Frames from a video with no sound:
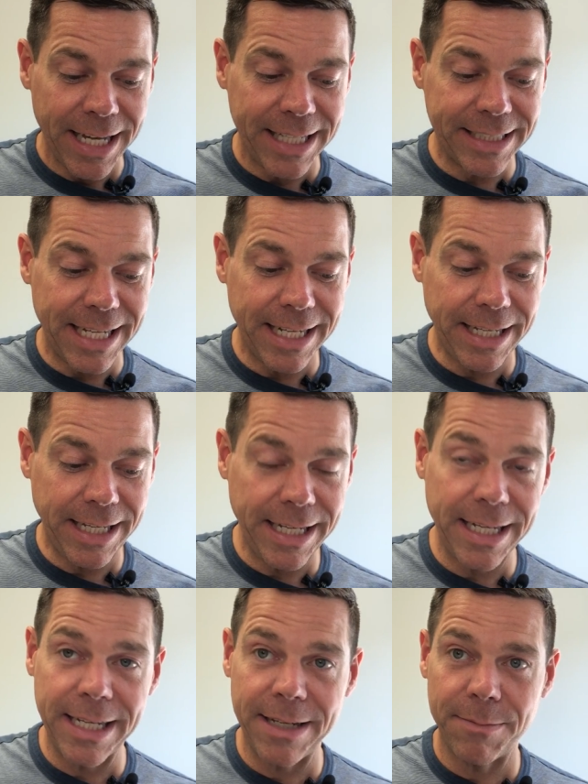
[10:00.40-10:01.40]
is that
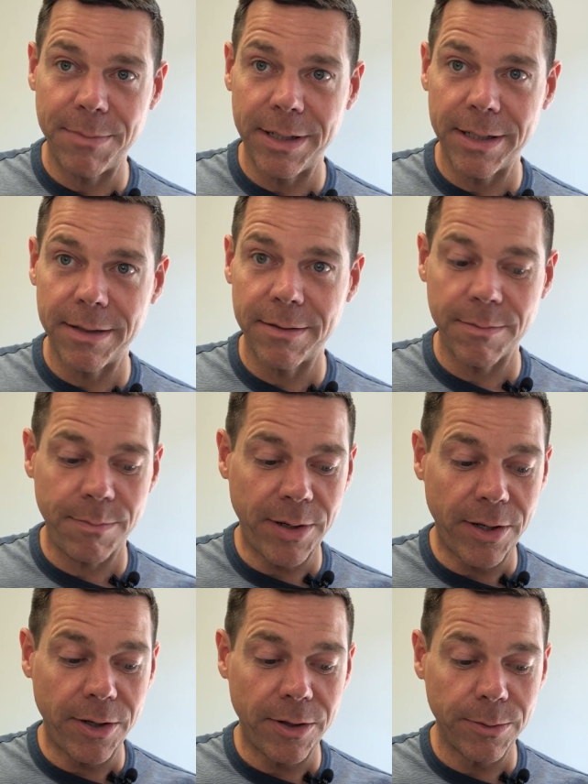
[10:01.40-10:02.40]
he, being
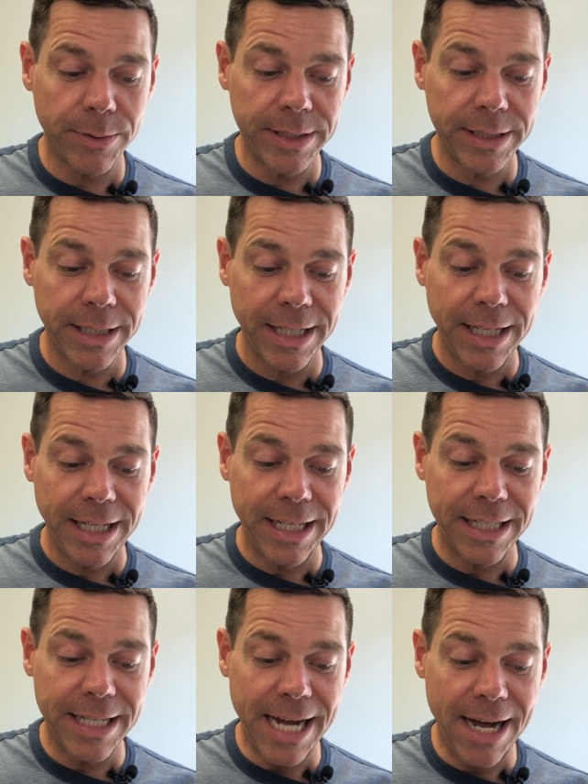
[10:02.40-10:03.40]
Paul, was
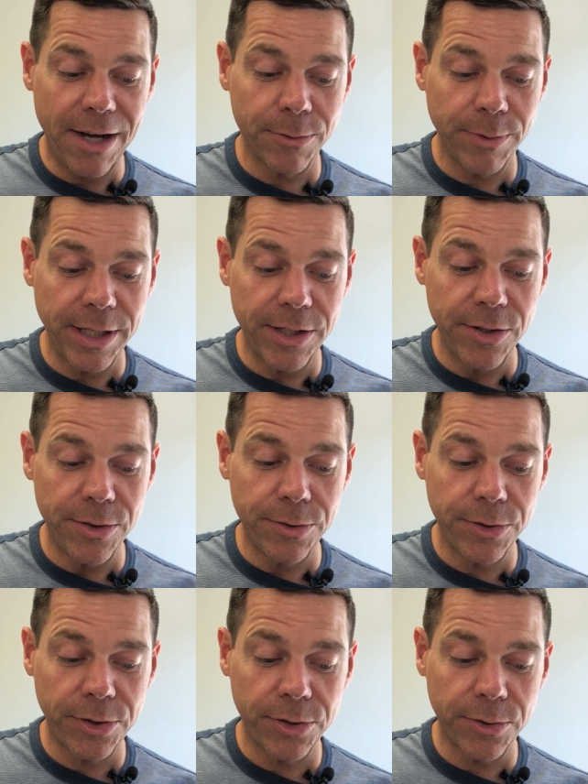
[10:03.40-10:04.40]
endowed with a new
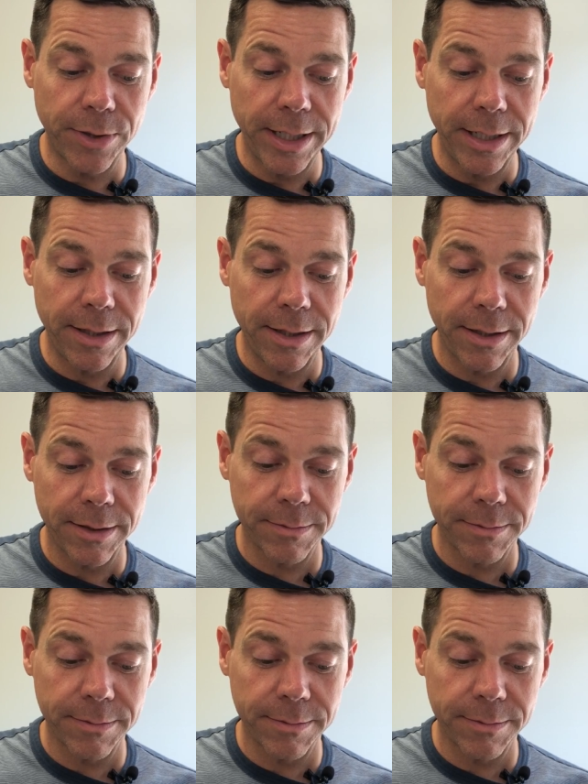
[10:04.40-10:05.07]
strength.